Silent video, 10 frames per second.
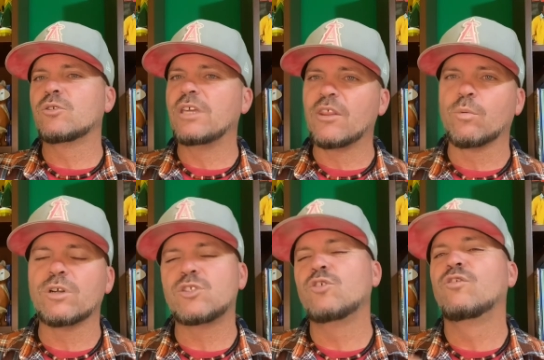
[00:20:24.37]
to the other
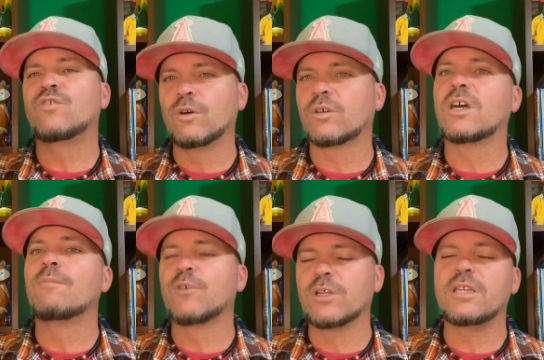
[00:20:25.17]
ones you feel
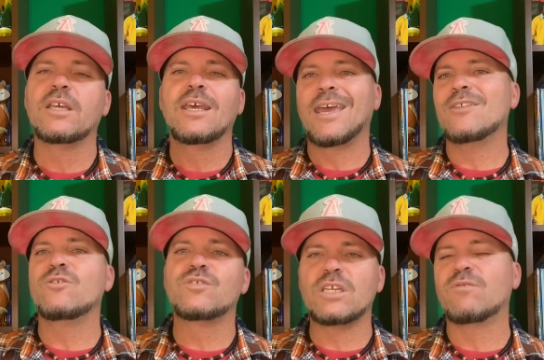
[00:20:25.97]
comforted and
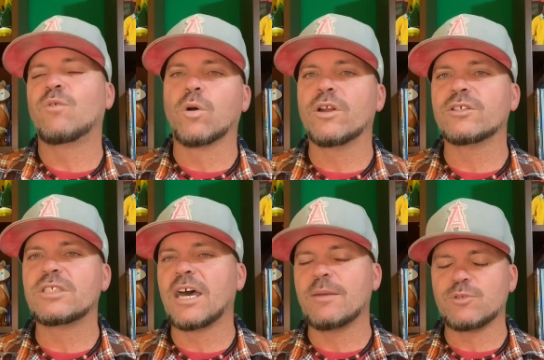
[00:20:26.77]
you've seen four hundred
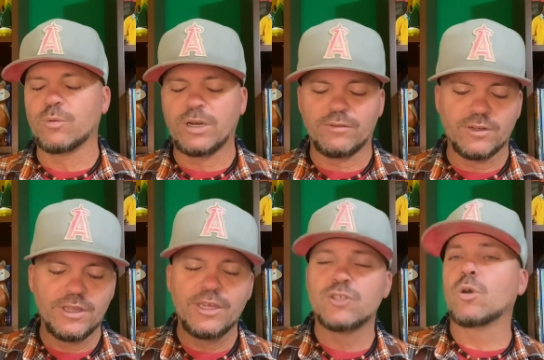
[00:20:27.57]
times or whatever.
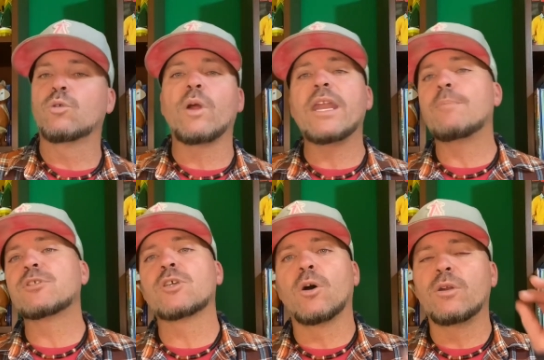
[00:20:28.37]
So great
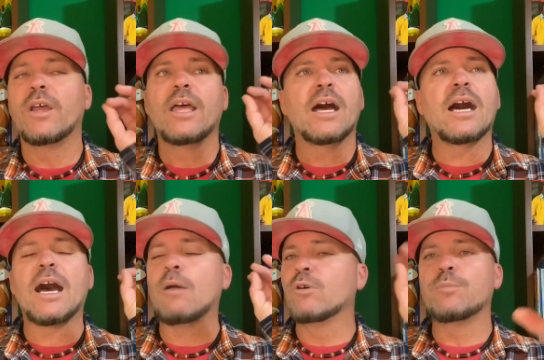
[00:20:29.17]
episode. Uh,
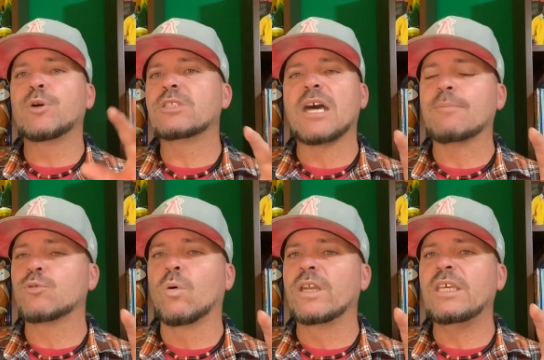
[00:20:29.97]
I wouldn't put top
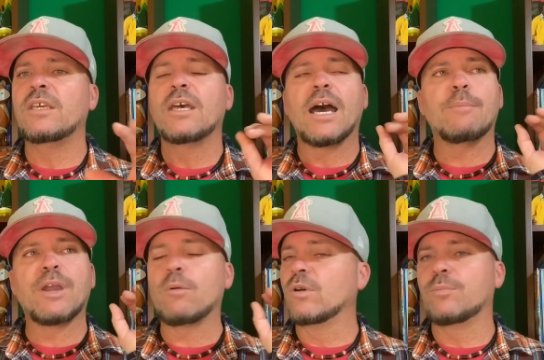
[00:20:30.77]
twenty, but
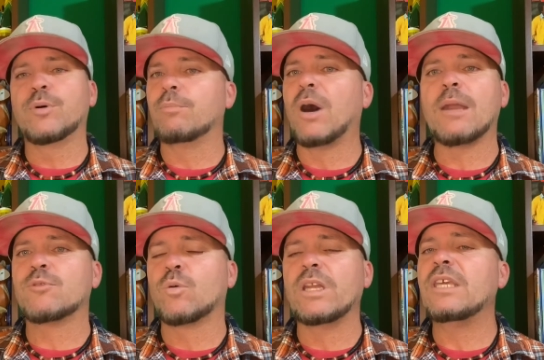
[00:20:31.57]
I wouldn't put bottom
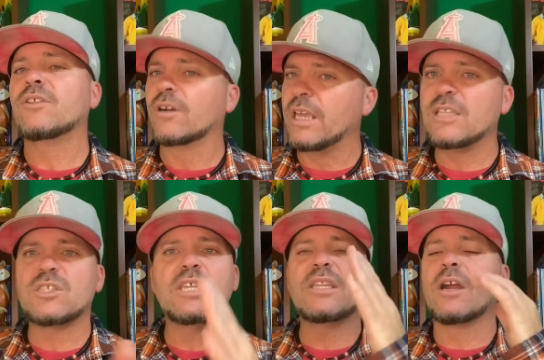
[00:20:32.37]
twenty either.
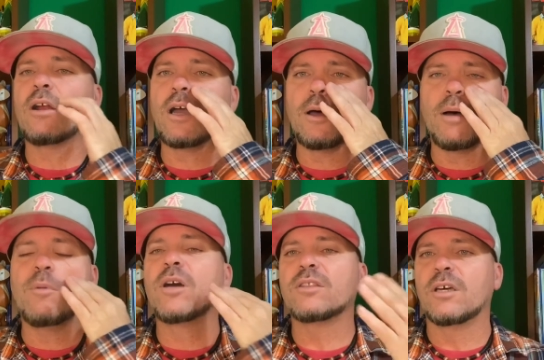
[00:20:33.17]
It's in there uh,
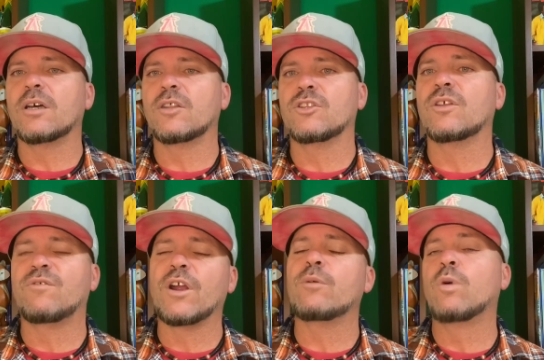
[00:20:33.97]
among the, the, the
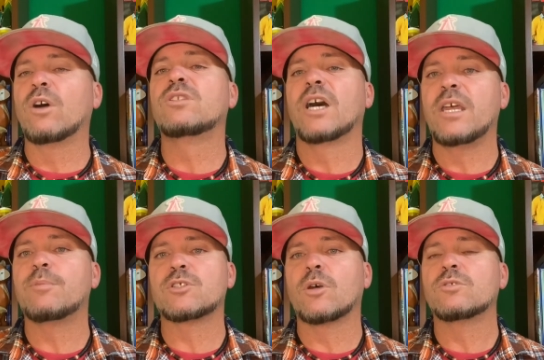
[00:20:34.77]
very well-done
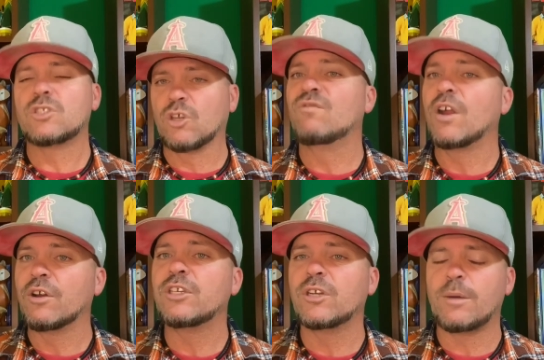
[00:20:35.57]
episodes. It's a
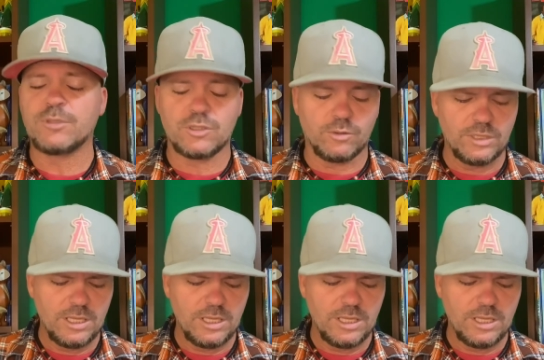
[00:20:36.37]
very good episode.